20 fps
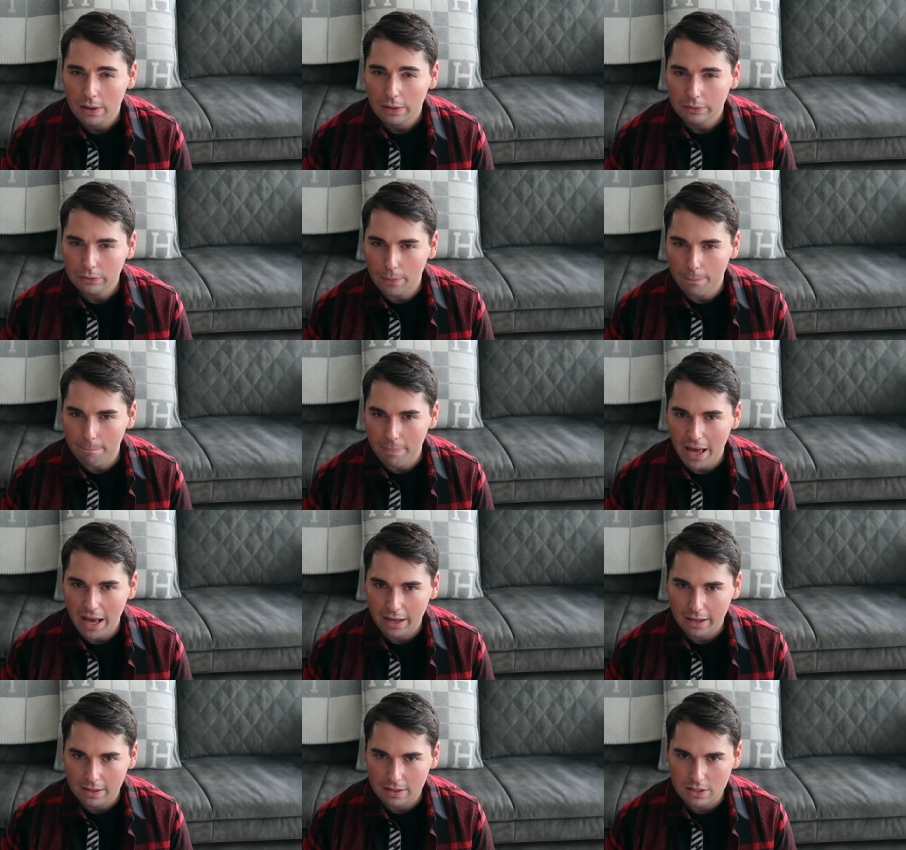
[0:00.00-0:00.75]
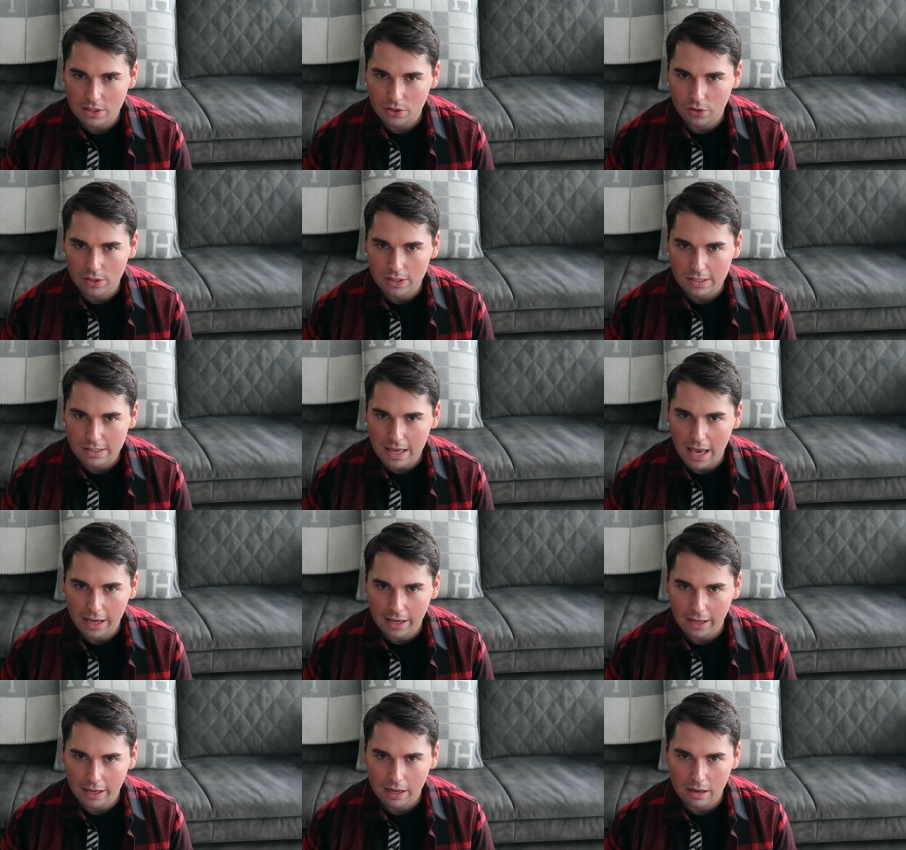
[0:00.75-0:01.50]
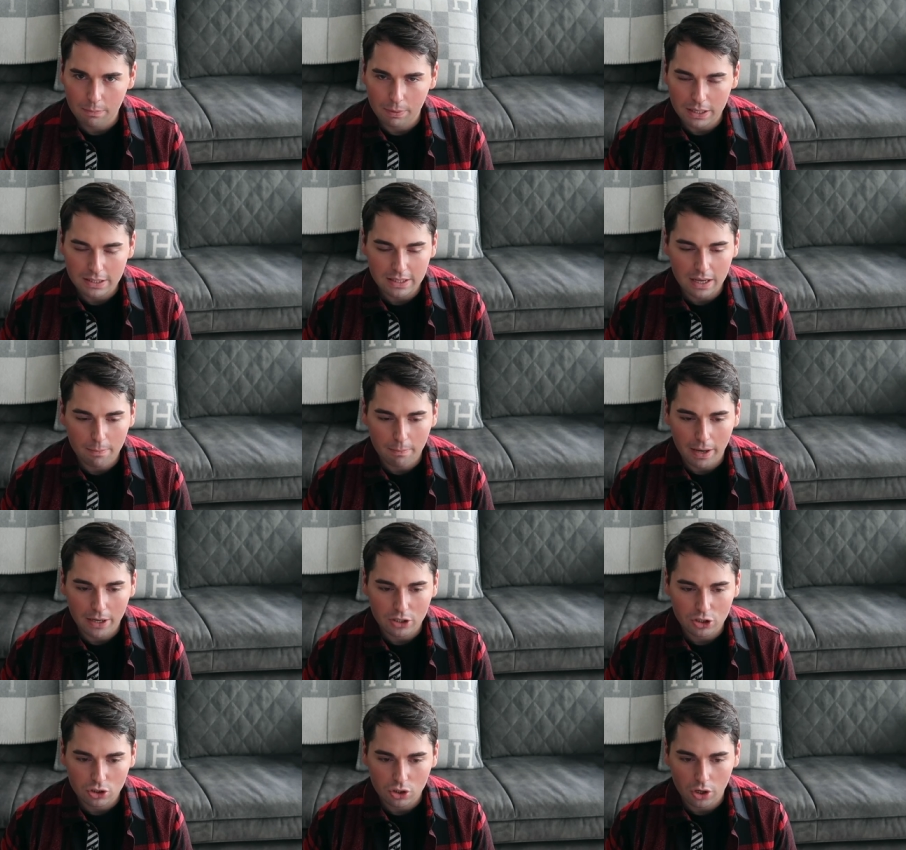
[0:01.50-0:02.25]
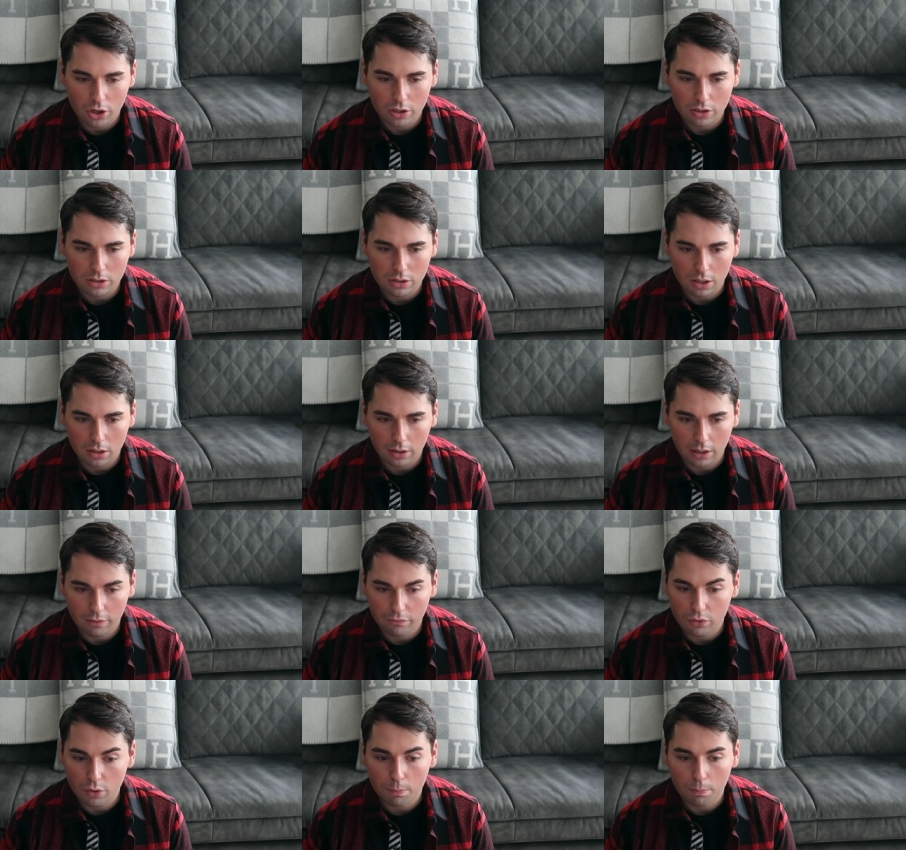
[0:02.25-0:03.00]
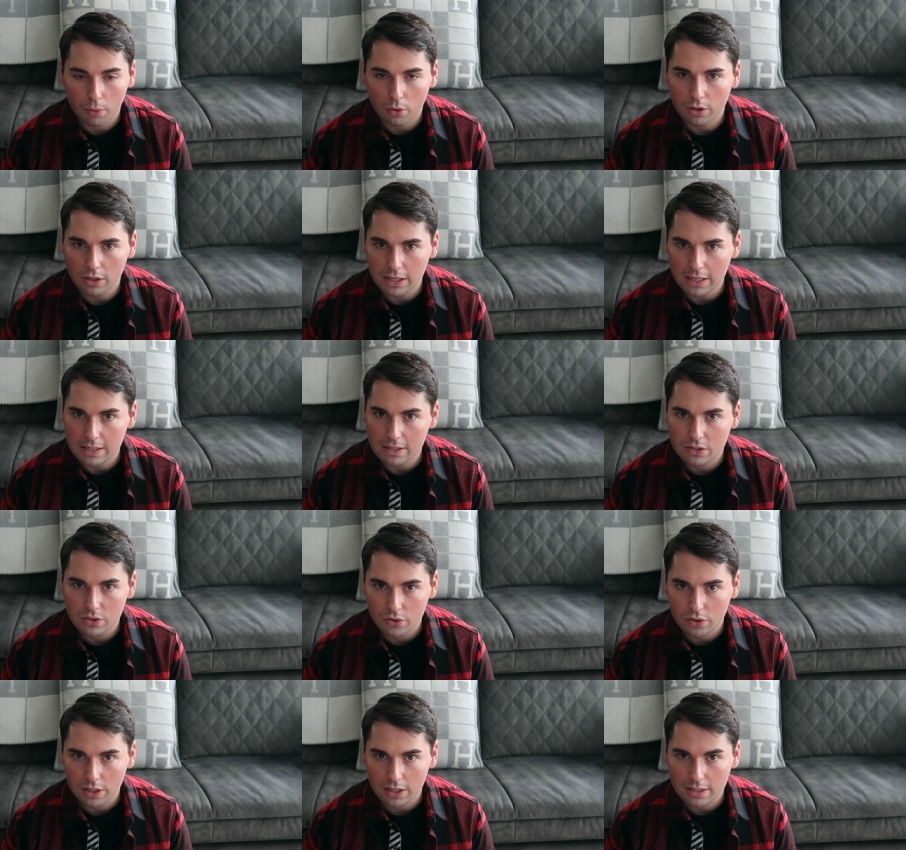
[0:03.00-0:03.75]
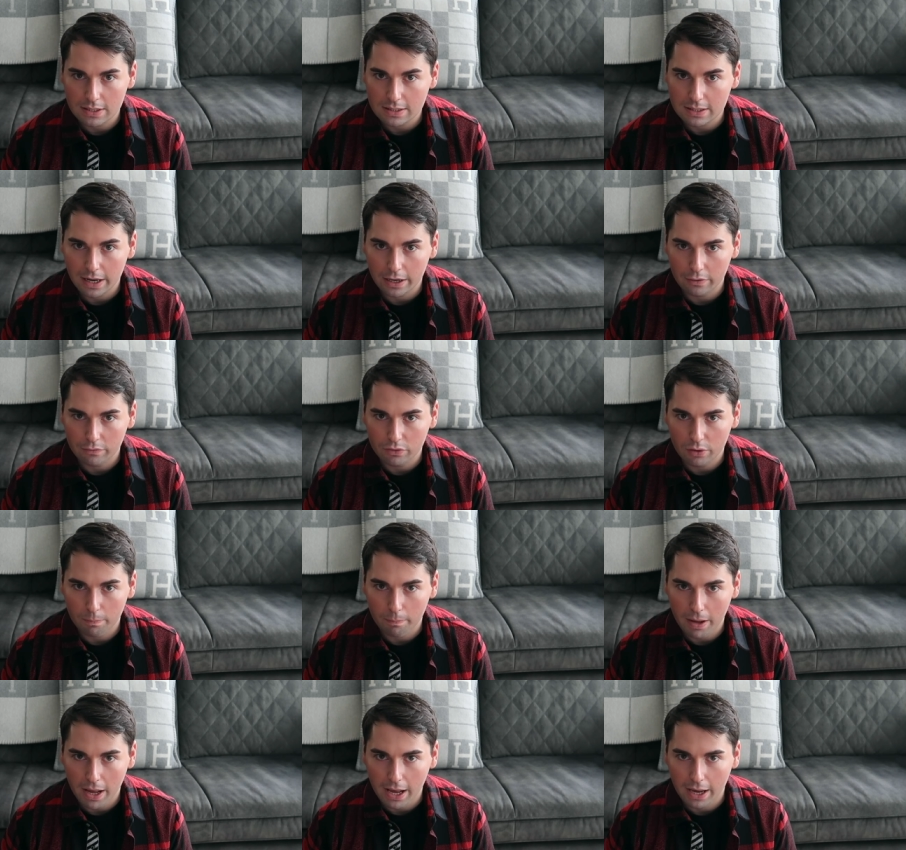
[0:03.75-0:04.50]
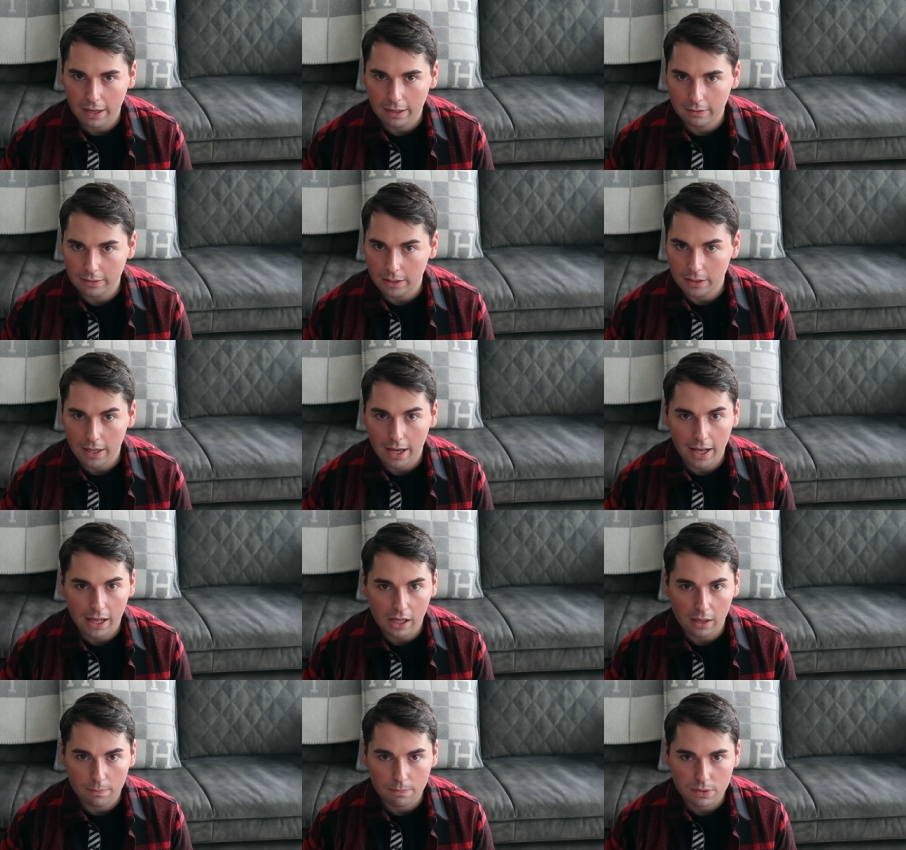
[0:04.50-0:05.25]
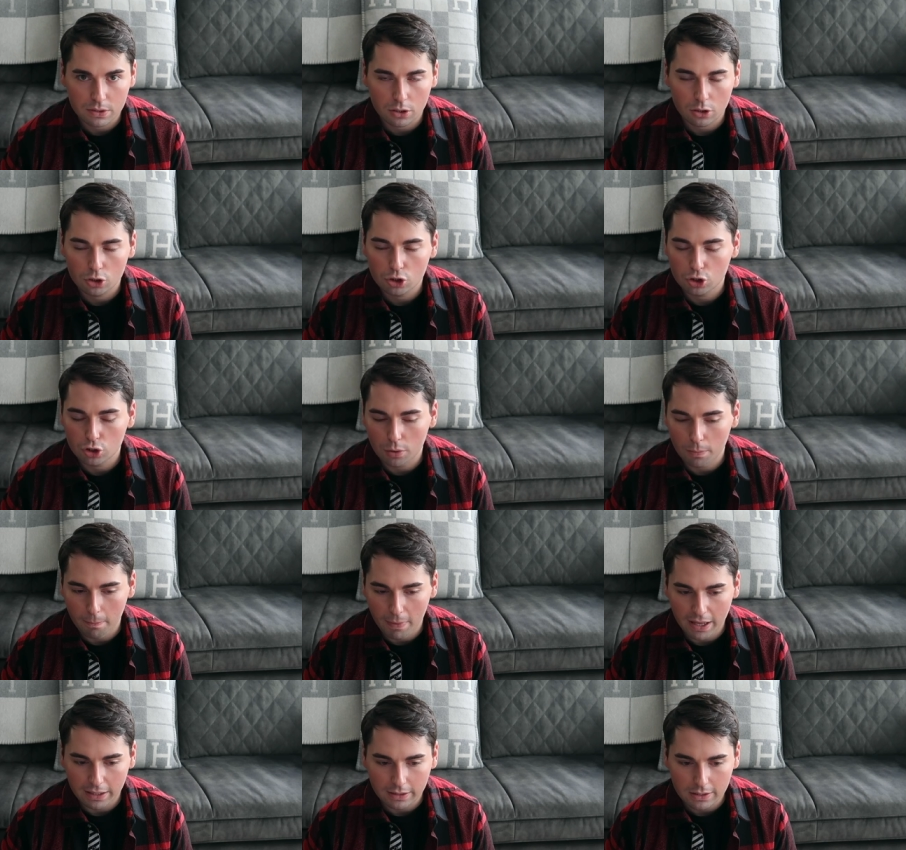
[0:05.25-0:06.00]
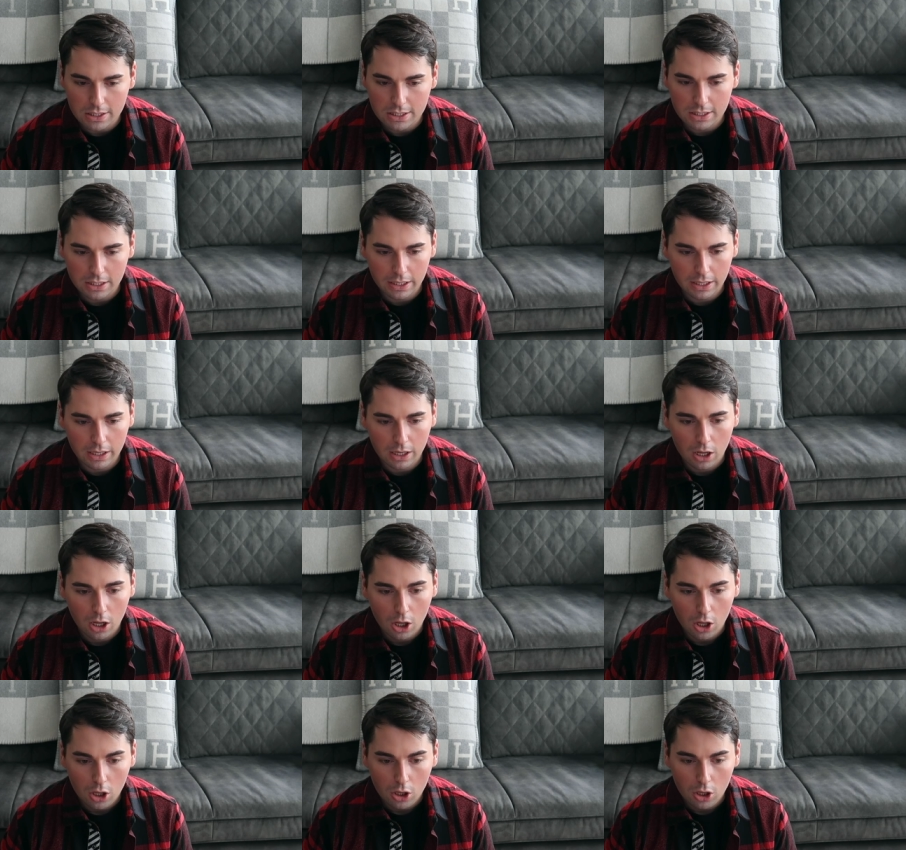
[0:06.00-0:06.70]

the bag can start sagging, but as I mentioned, if you put an insert inside of the bag, that helps tremendously.